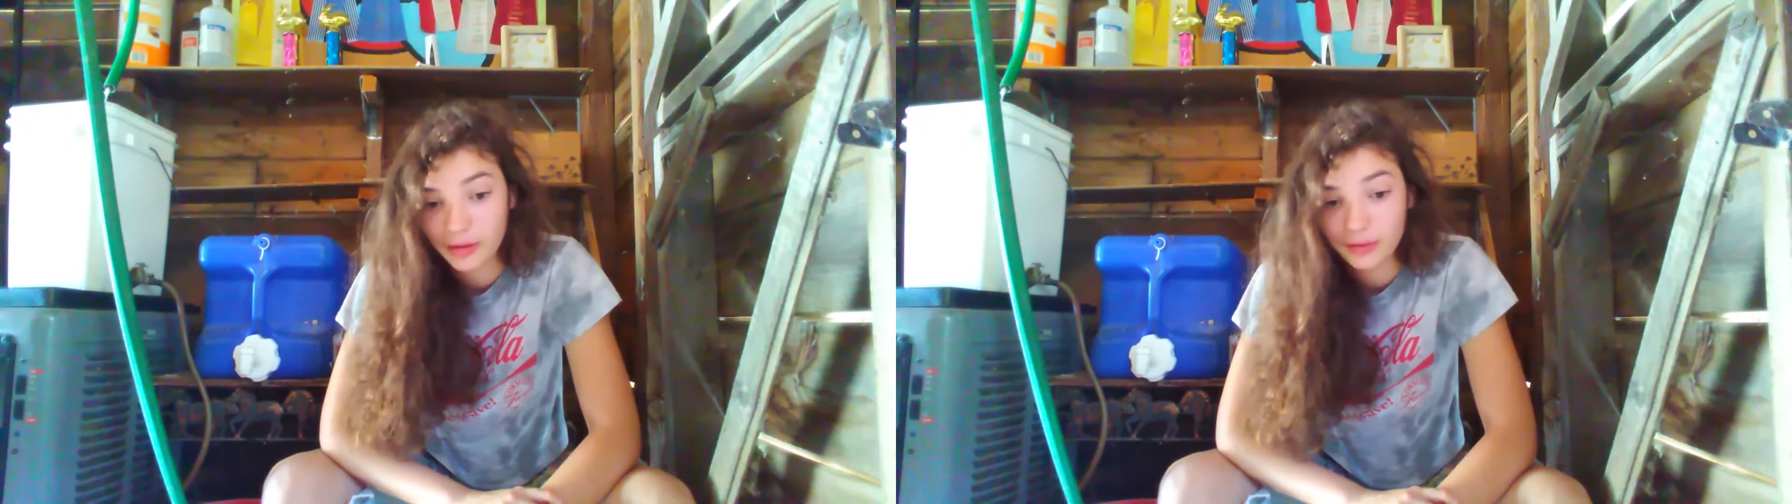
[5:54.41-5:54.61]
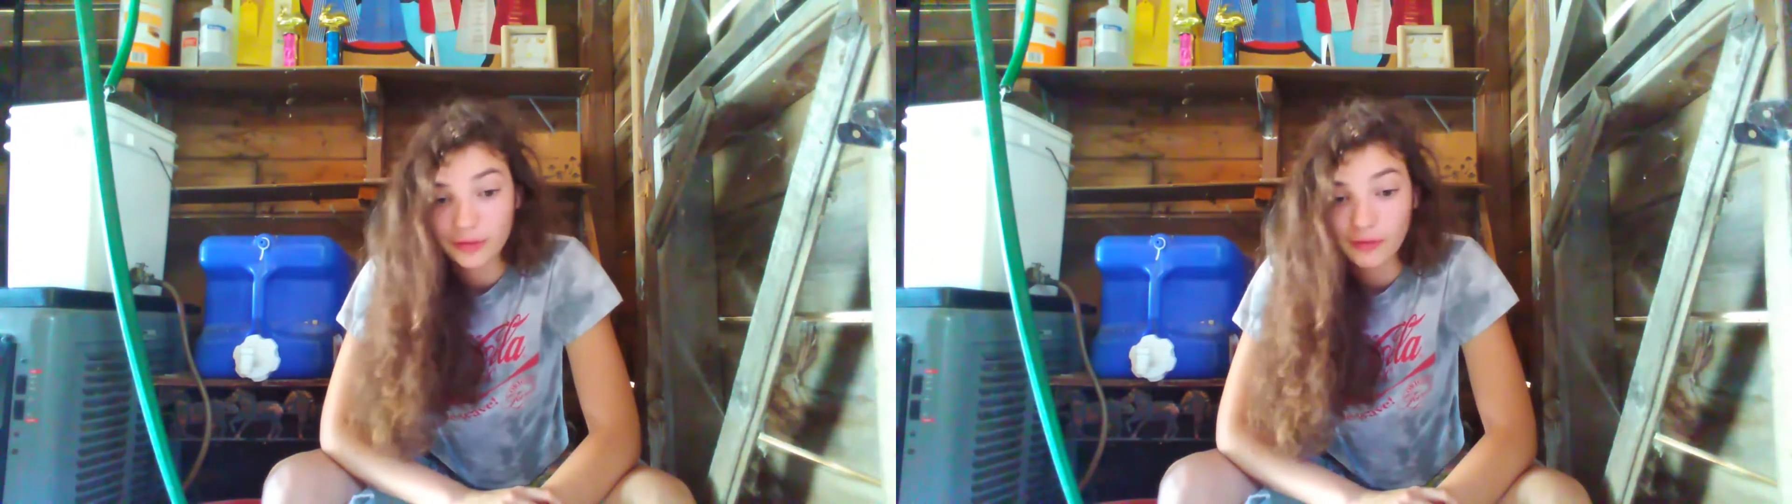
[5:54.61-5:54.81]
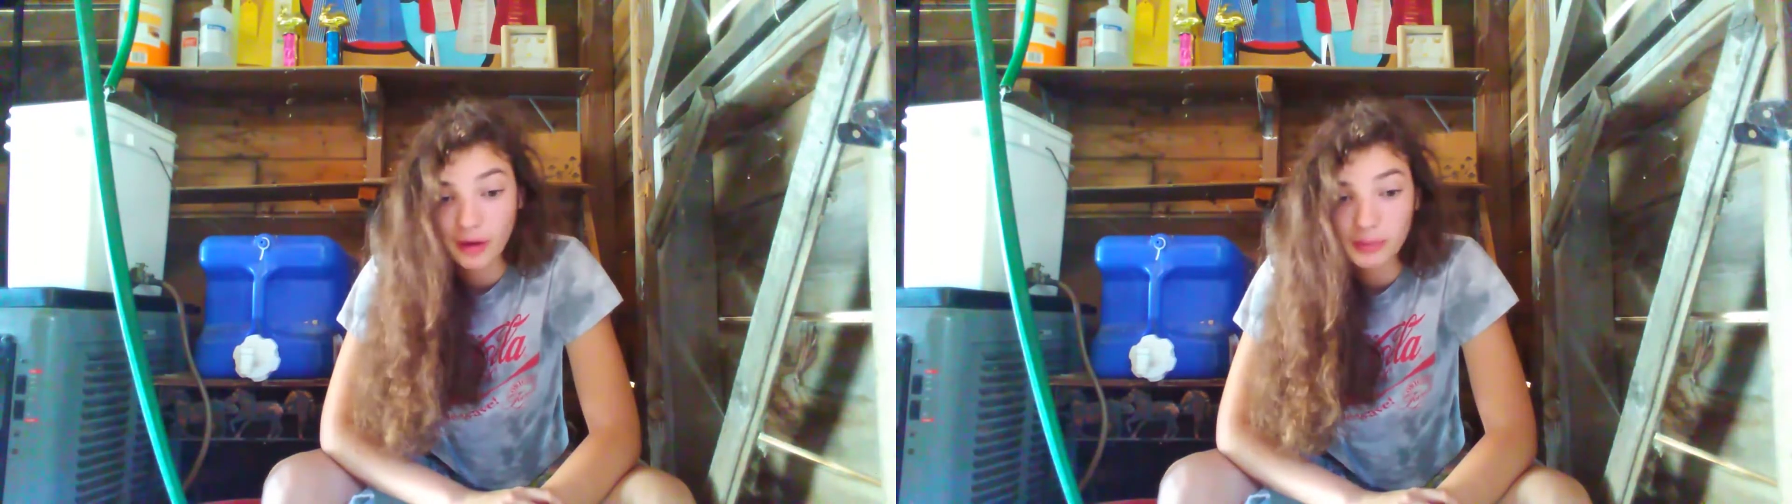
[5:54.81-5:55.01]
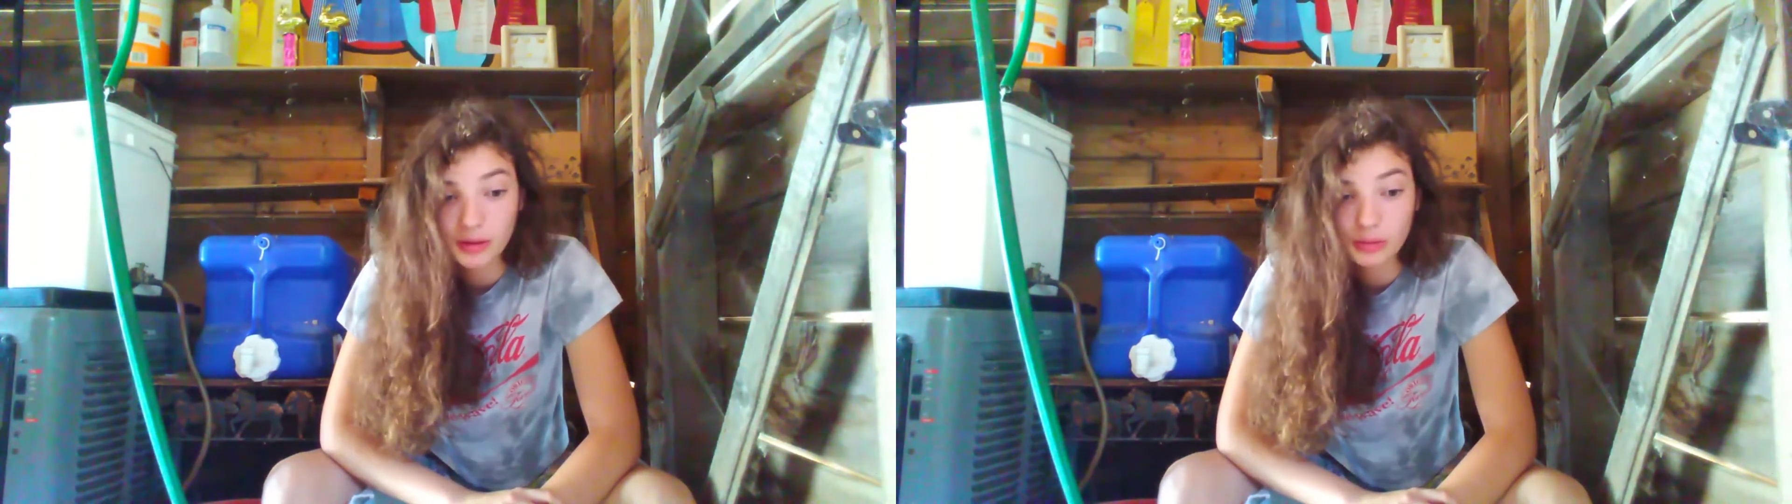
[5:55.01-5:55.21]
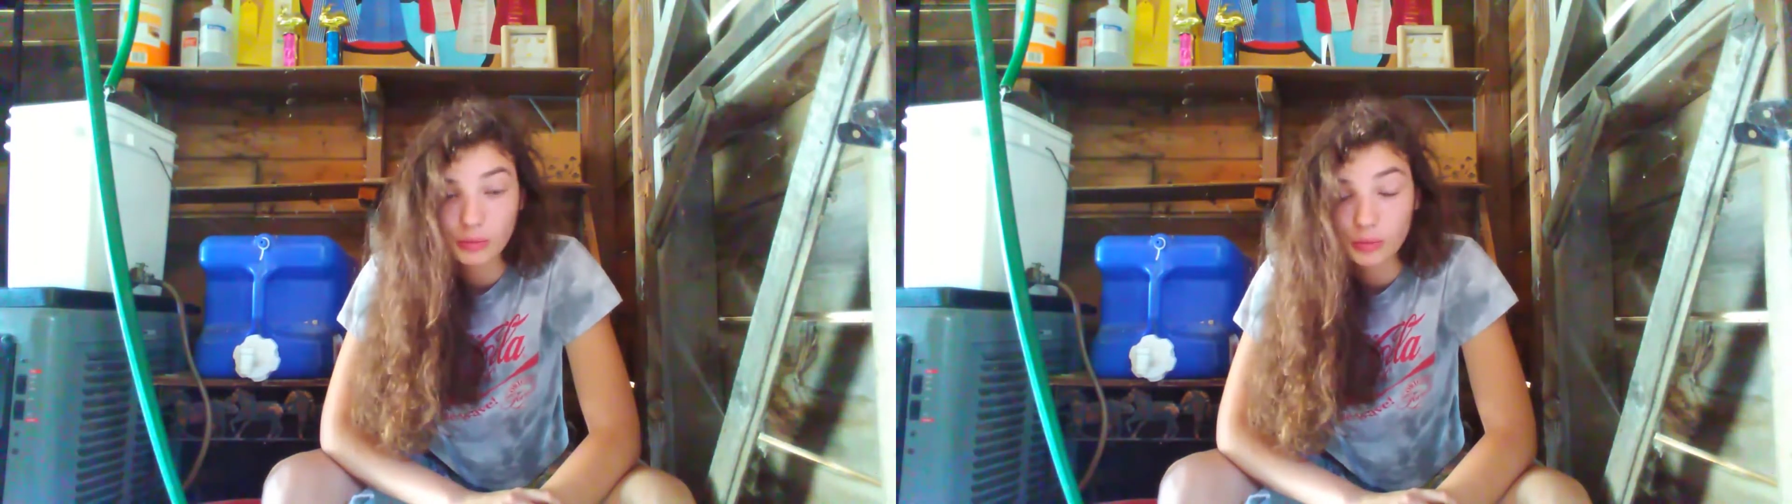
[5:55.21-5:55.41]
So if you find me through